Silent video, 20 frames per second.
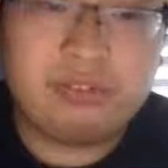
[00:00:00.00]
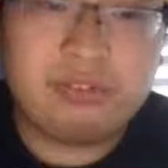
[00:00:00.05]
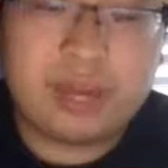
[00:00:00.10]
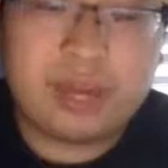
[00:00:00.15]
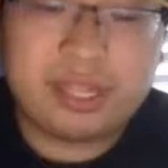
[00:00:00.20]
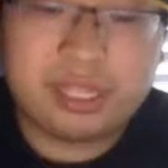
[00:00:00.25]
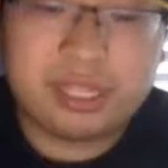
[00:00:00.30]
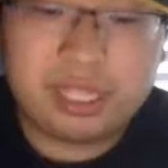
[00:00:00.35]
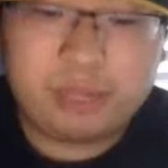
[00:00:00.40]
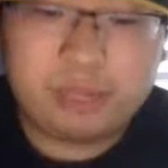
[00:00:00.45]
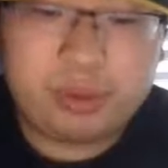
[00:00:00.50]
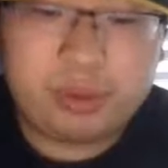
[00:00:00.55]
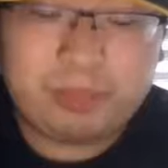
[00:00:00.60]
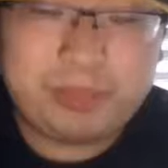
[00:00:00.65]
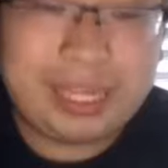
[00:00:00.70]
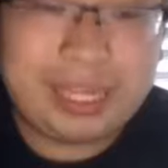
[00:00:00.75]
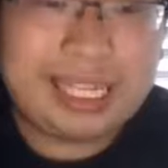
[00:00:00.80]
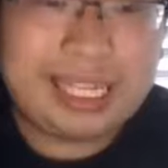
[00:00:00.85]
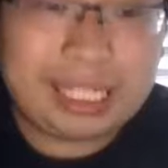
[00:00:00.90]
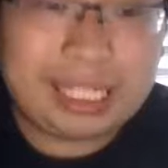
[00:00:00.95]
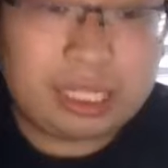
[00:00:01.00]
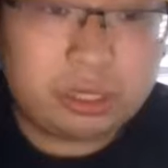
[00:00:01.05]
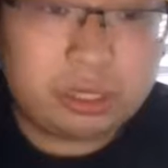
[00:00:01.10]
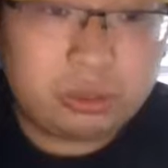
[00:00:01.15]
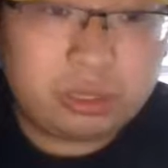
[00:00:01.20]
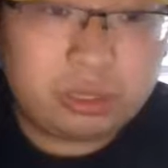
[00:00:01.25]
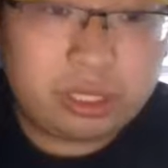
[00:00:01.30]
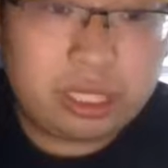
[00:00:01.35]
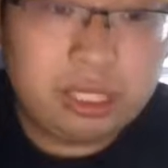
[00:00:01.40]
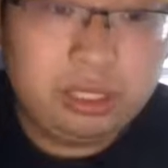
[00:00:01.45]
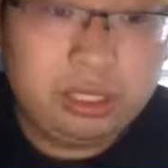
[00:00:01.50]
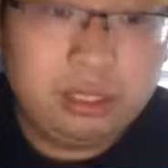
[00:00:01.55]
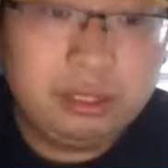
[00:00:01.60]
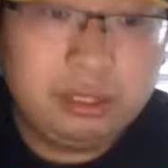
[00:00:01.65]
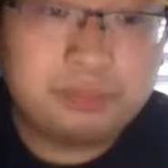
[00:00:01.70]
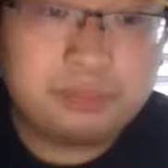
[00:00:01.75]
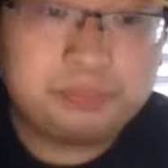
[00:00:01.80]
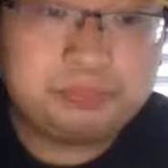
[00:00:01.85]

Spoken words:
So I think we beat Houston.